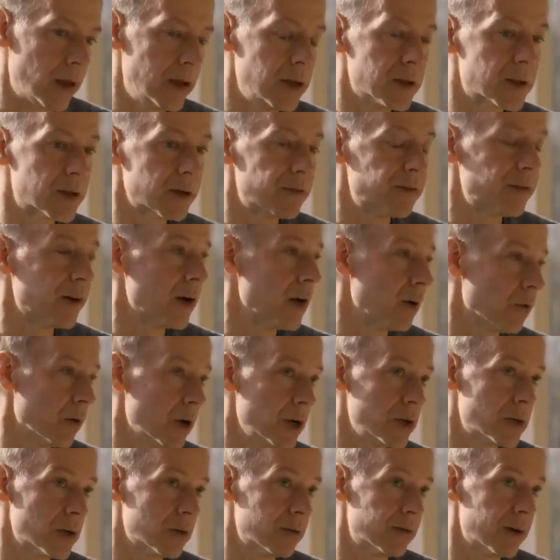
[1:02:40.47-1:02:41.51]
is a phi
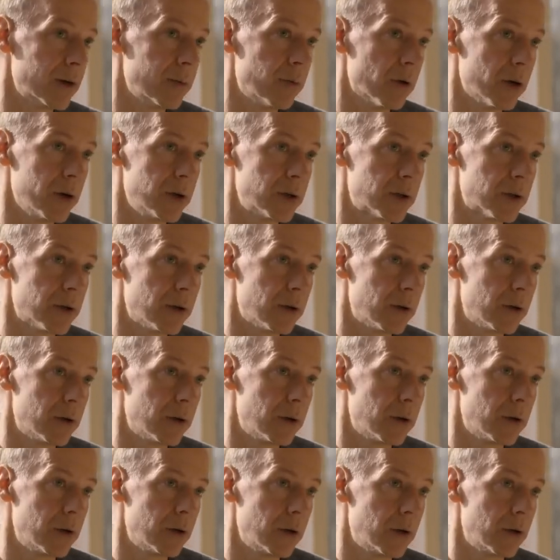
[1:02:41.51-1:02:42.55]
ratio vibration,
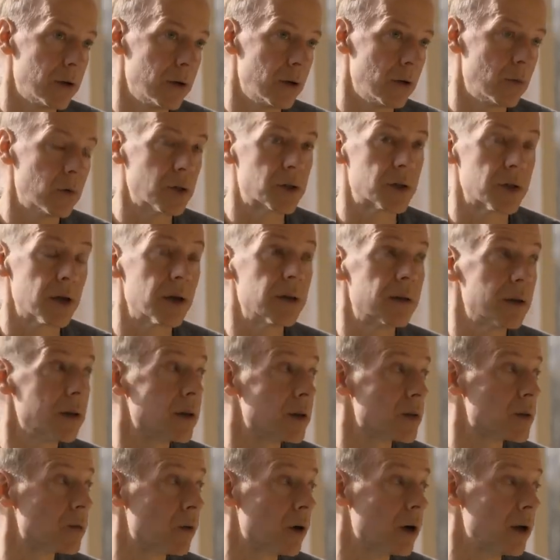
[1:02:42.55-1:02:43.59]
which I
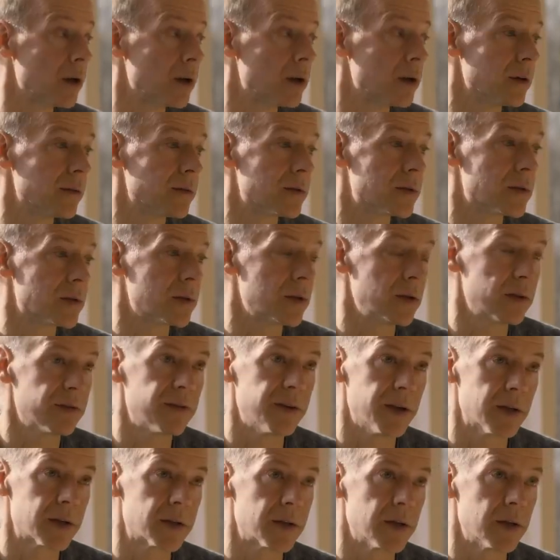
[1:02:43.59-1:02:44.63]
think is why it gives the
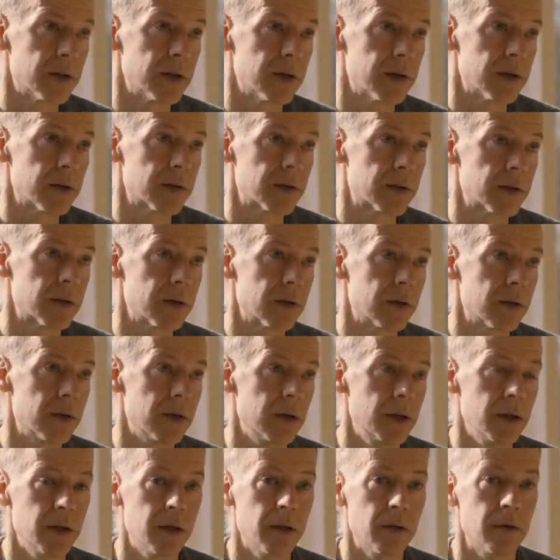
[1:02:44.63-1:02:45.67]
effects it does
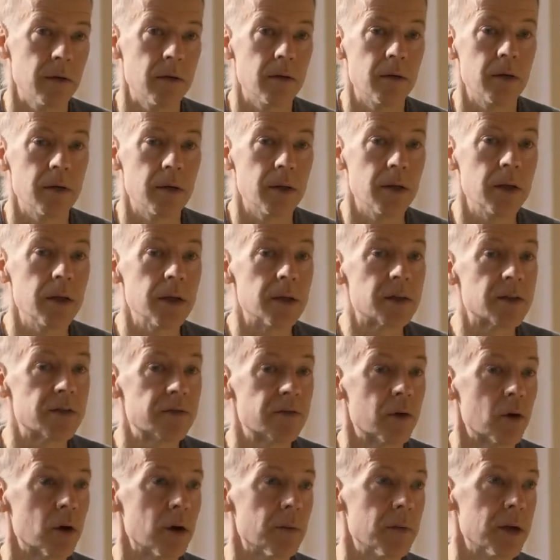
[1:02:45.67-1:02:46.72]
in its
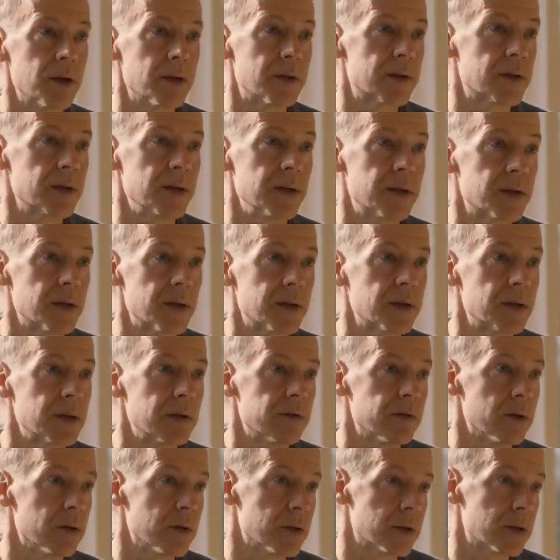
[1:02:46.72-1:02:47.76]
form as
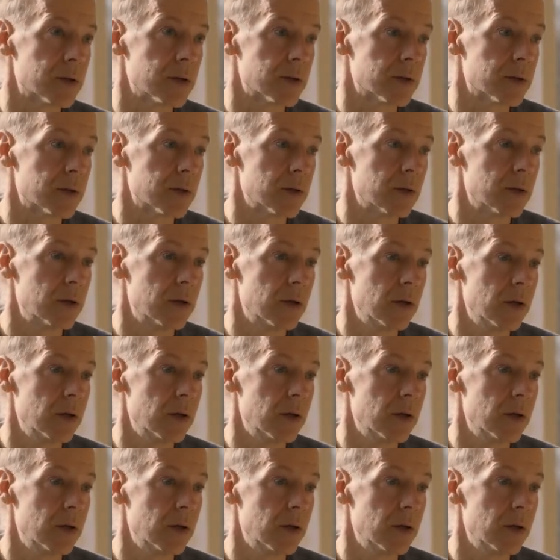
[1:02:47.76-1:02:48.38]
C60, for instance.